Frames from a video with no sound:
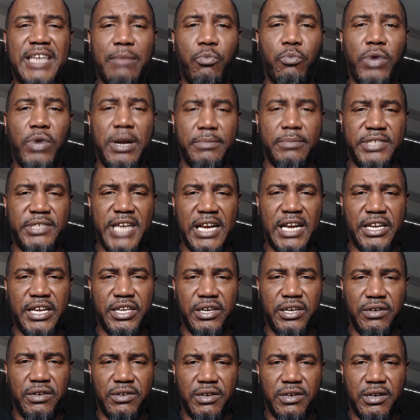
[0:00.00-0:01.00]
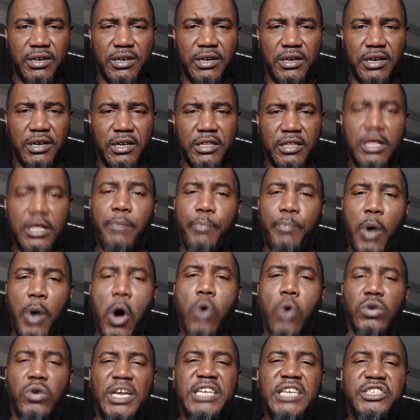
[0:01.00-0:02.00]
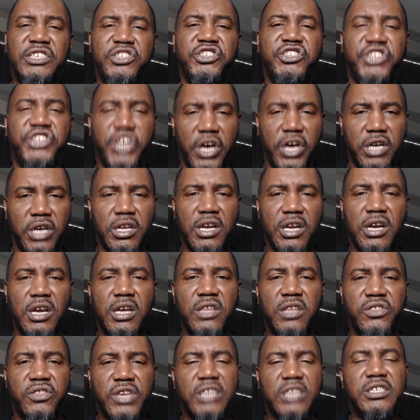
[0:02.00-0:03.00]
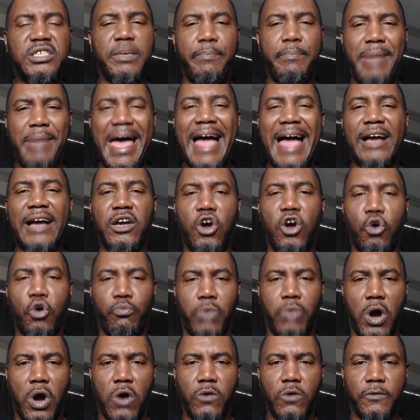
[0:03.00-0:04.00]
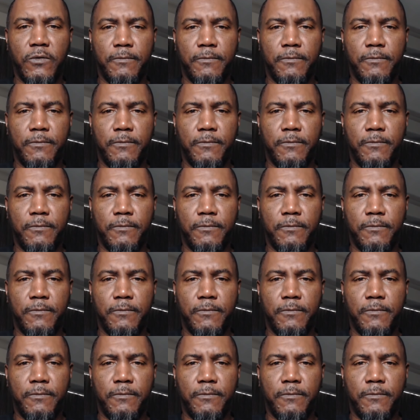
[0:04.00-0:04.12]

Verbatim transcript: what I'm telling you. The police took the tobacco, bro.